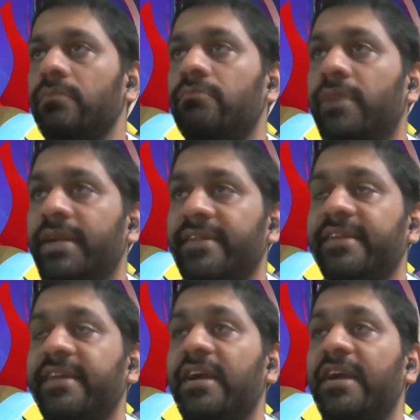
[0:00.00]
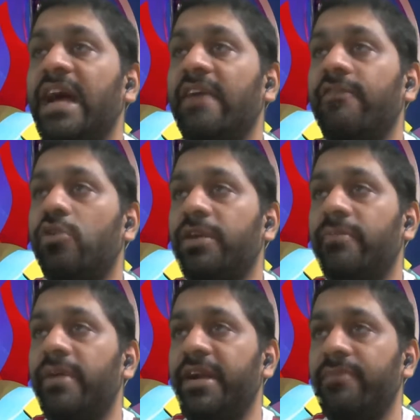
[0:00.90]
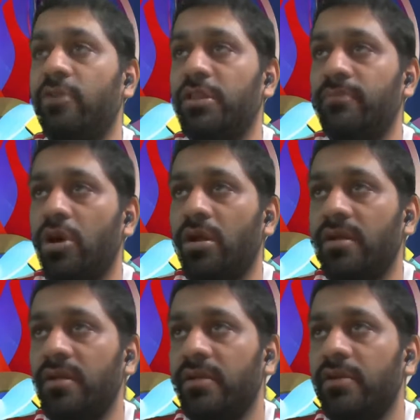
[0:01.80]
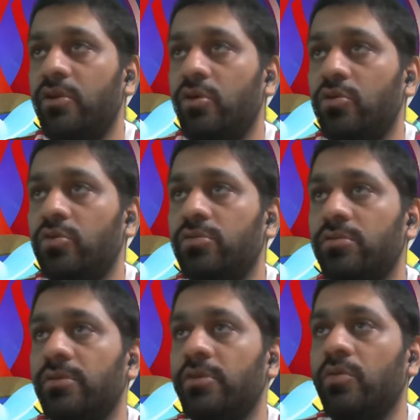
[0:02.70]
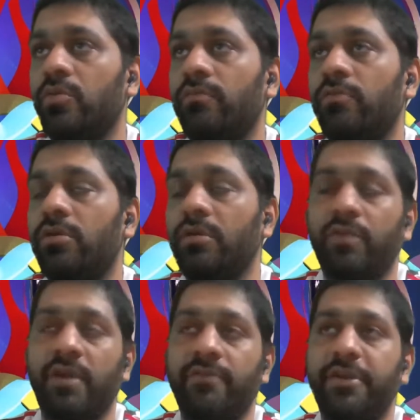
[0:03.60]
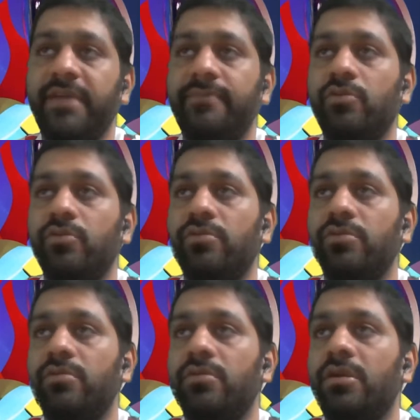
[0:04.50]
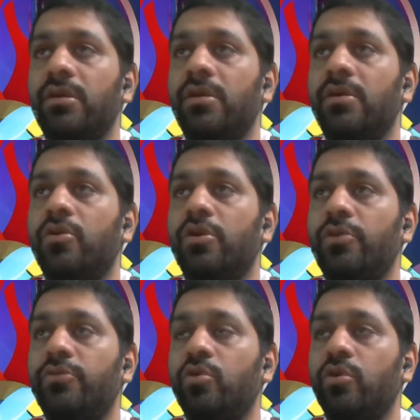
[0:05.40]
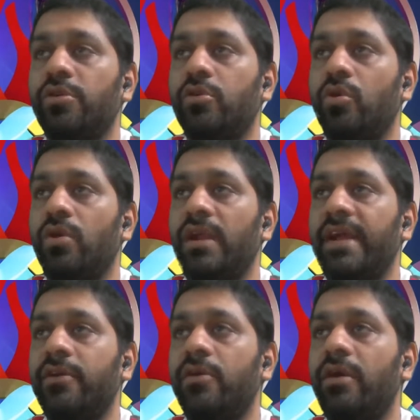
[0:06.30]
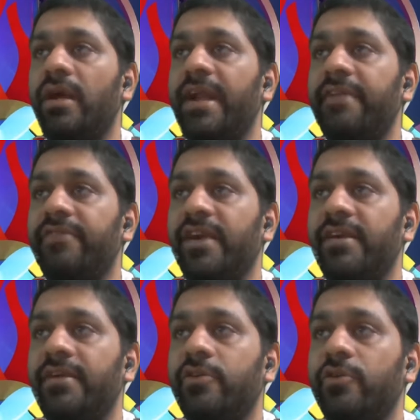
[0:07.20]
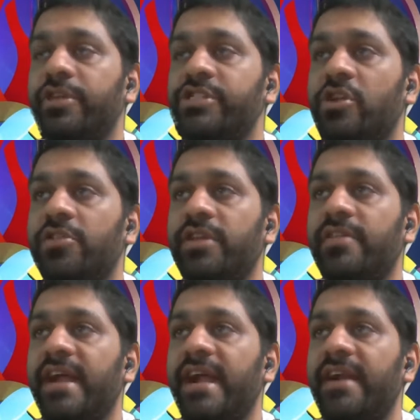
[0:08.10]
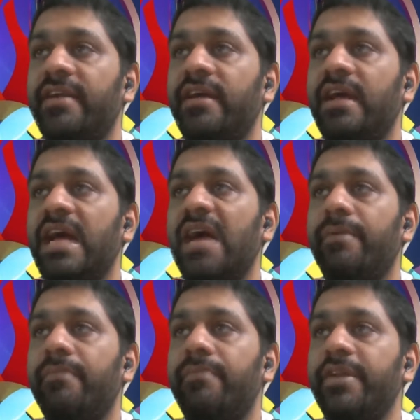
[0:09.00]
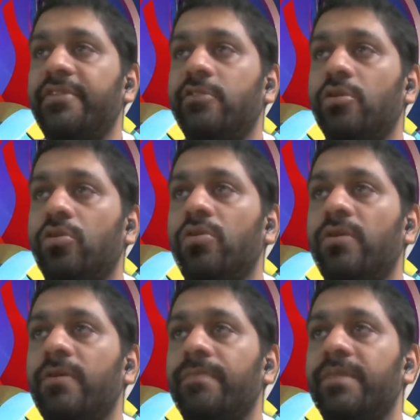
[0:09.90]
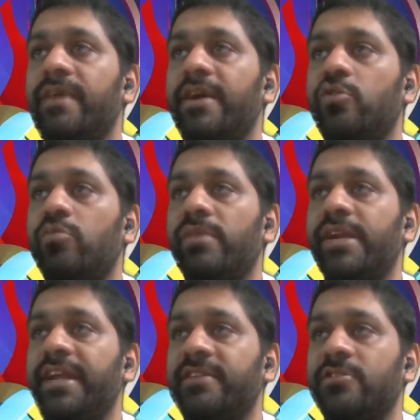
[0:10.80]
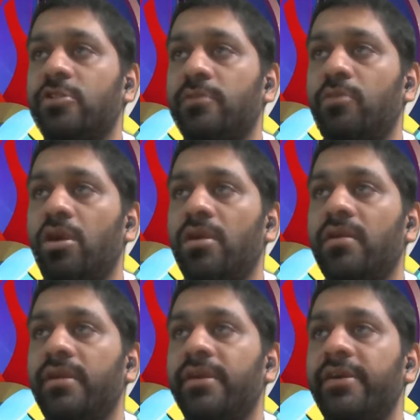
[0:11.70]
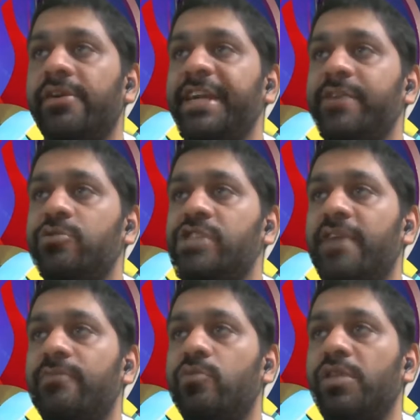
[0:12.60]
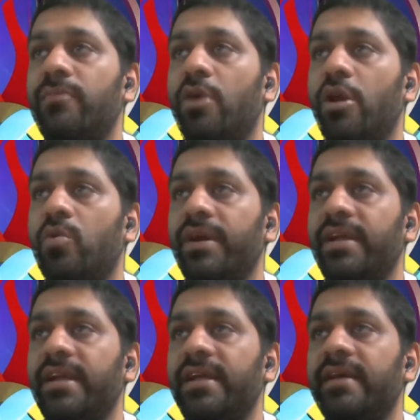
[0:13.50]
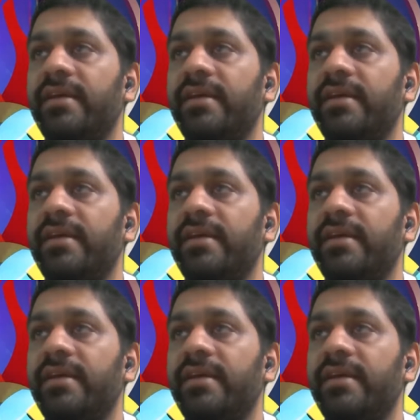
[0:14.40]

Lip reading: But yes, England have looked a better team on the ball. Look one of the teams who's looking to score the goal and get in front. Croatia, on the other hand, have been pretty slow. They've had too many touches on the ball. Need to start moving the ball quickly.